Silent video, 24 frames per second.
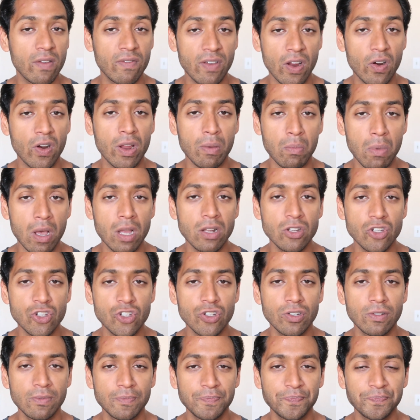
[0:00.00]
very
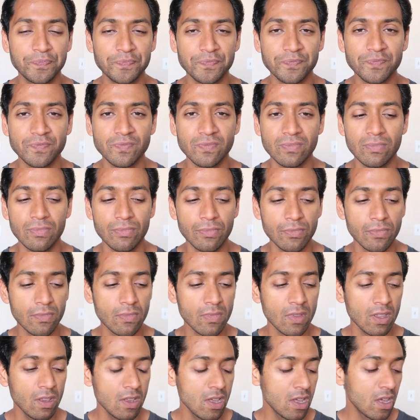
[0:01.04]
much?
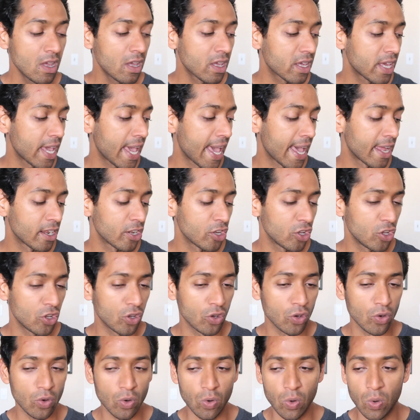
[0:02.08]

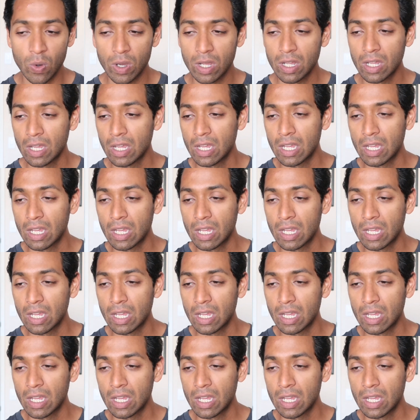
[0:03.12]
I'm